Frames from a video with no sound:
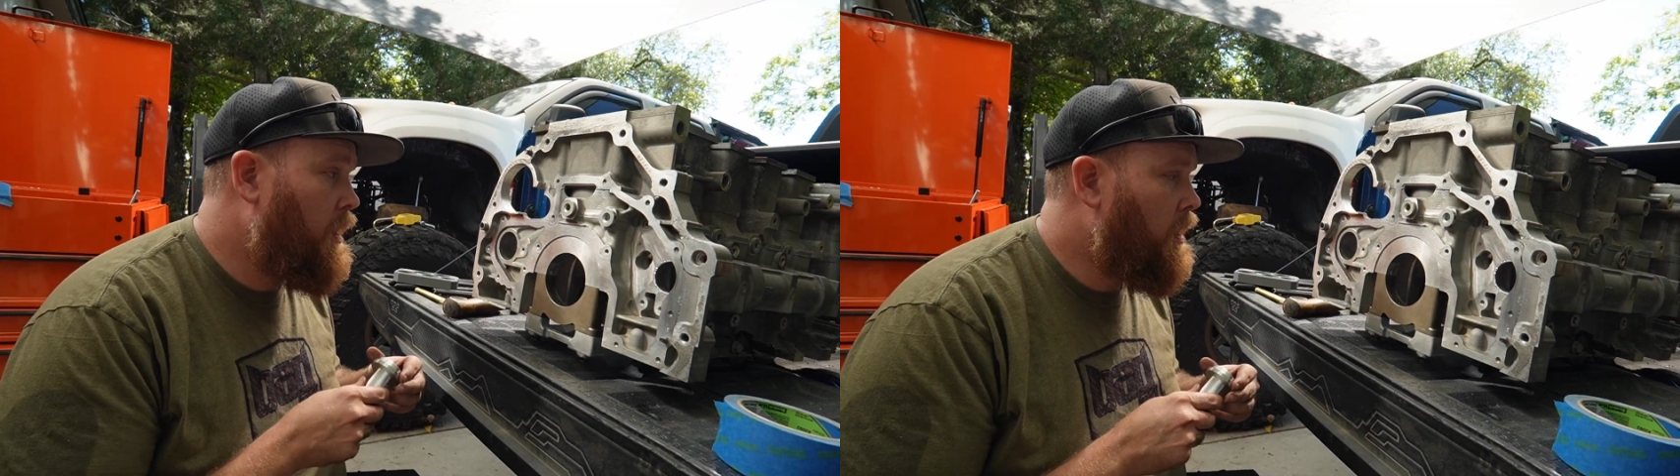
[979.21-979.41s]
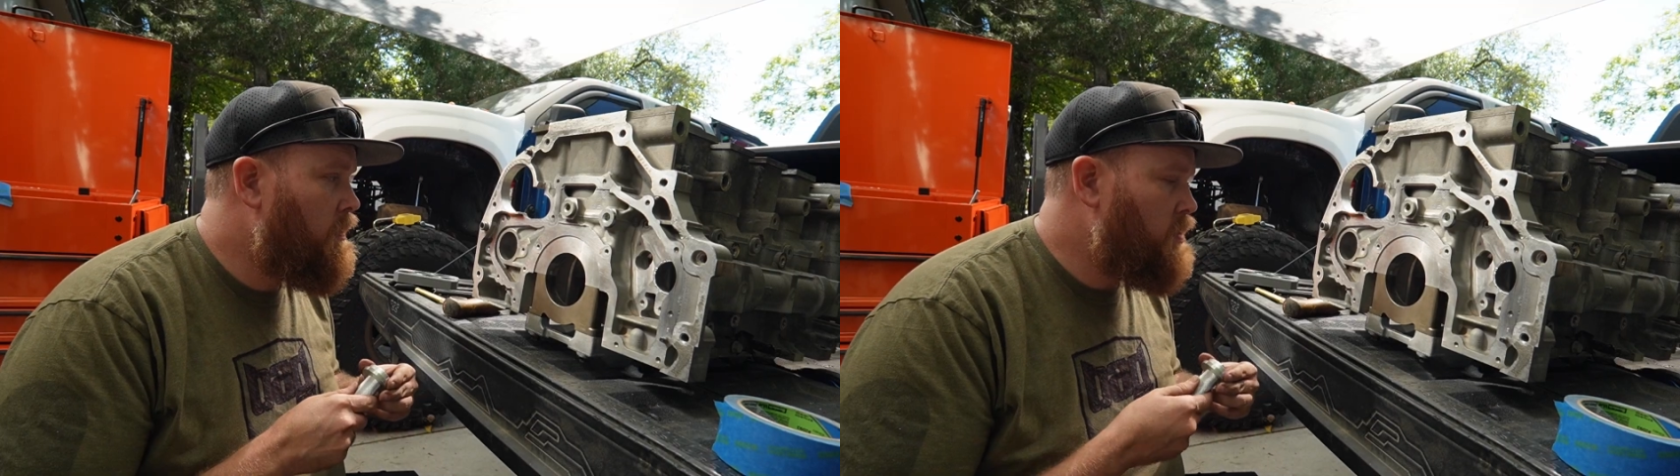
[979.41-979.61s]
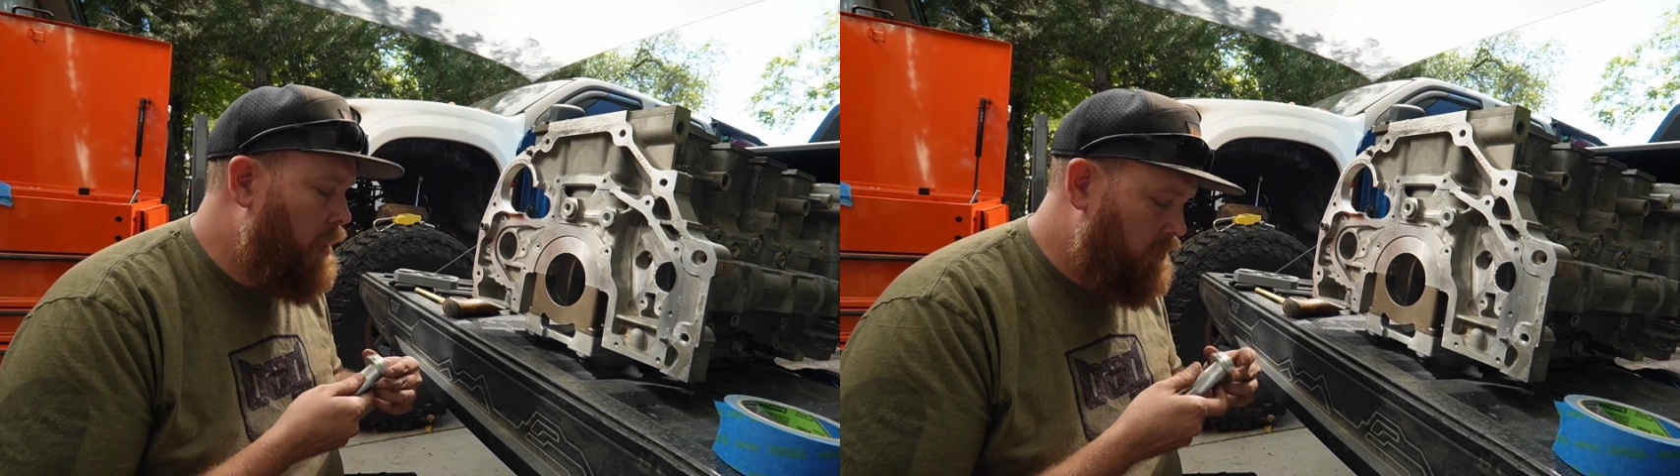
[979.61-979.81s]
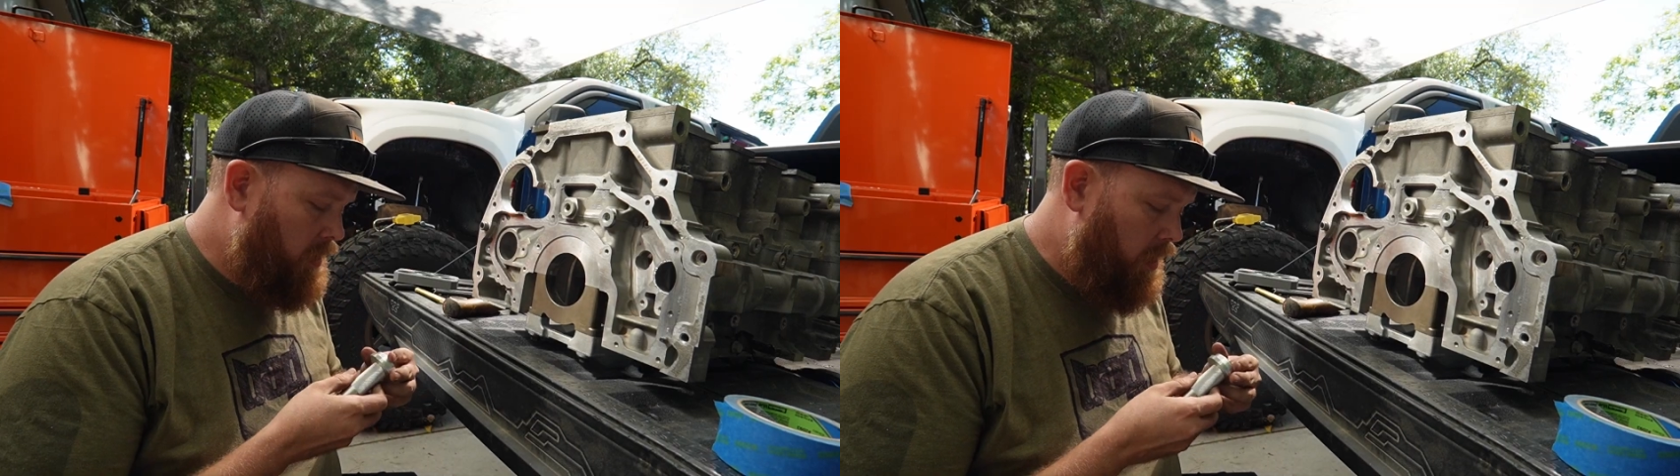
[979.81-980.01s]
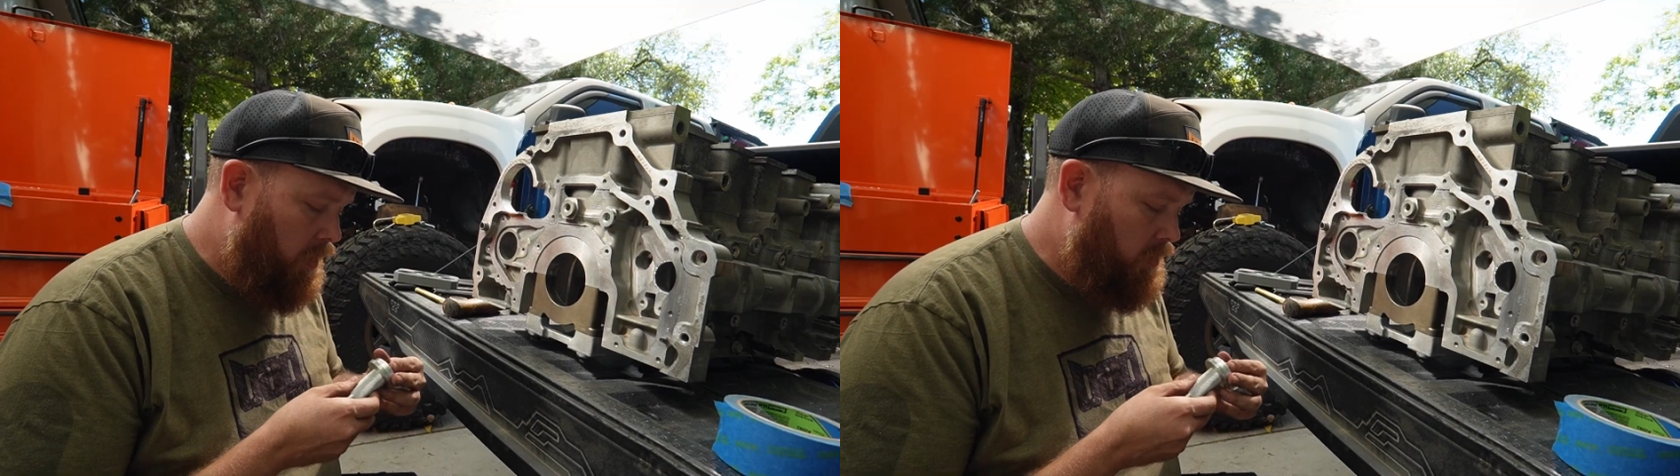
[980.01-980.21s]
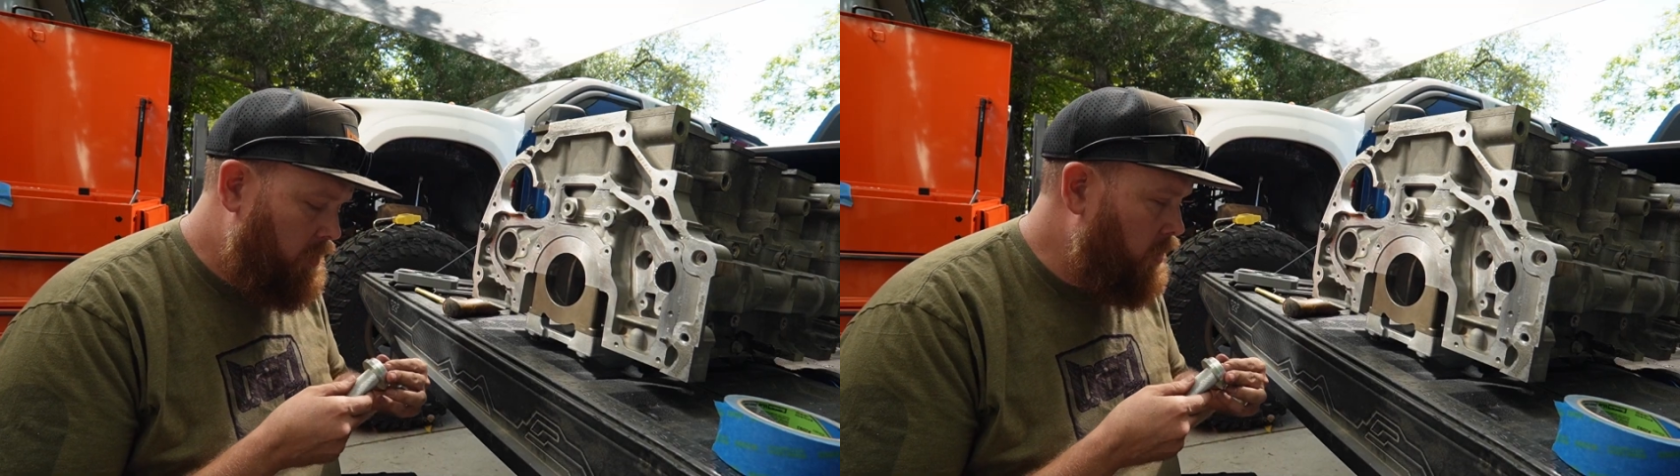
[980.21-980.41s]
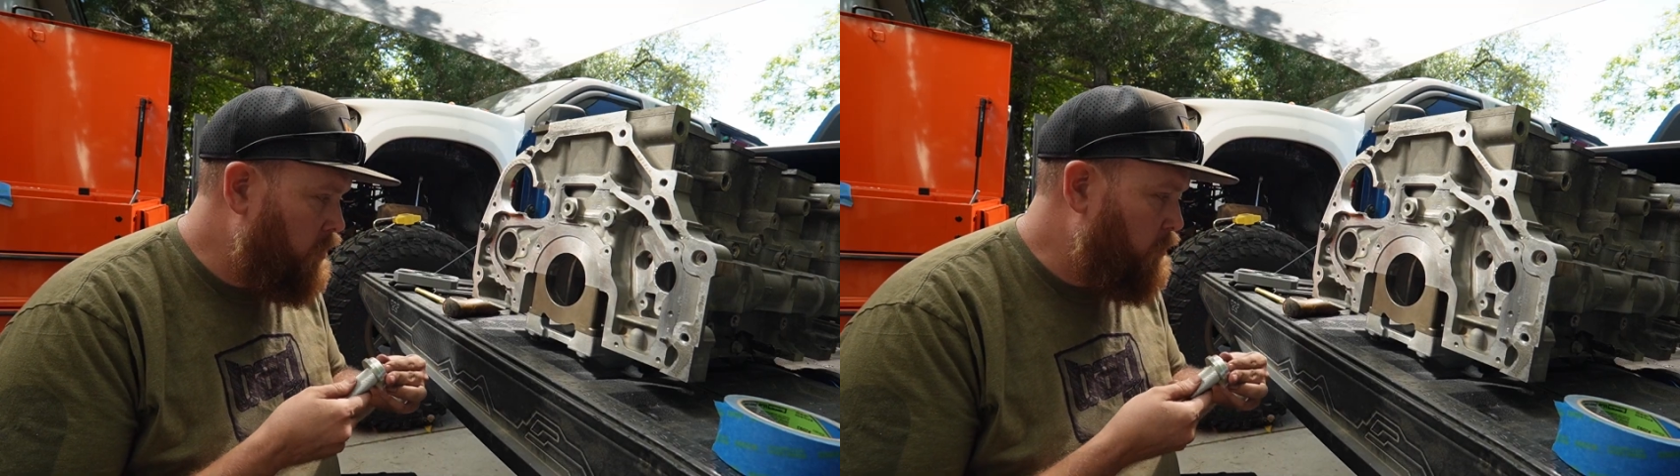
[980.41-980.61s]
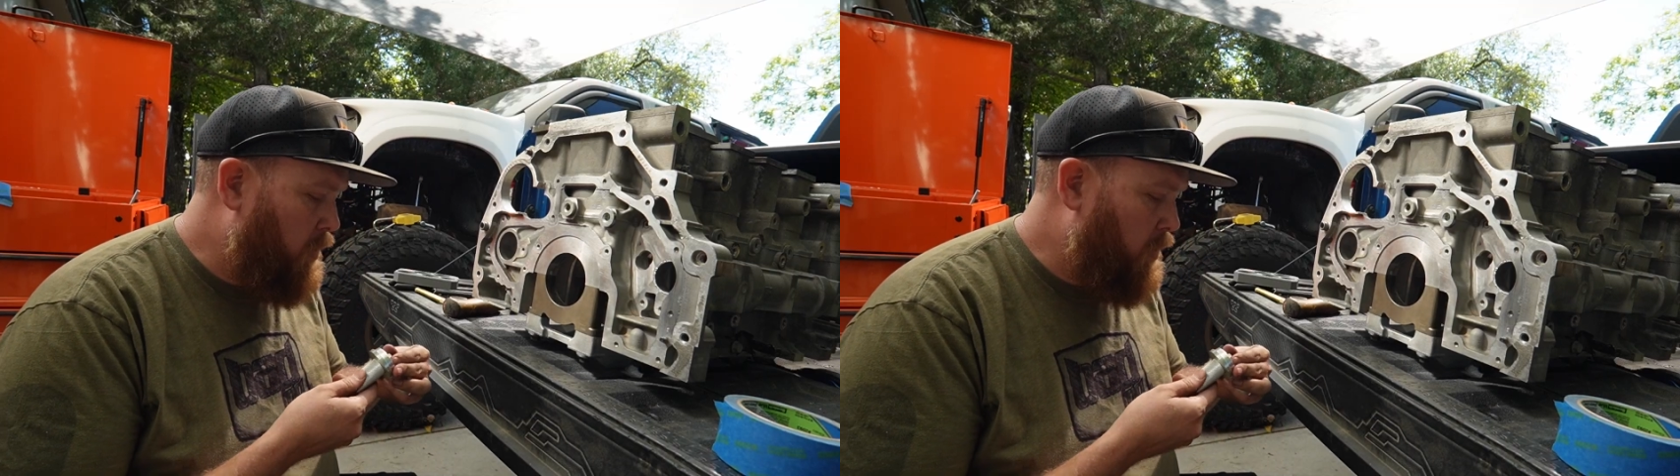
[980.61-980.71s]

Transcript: on the driver's side here too,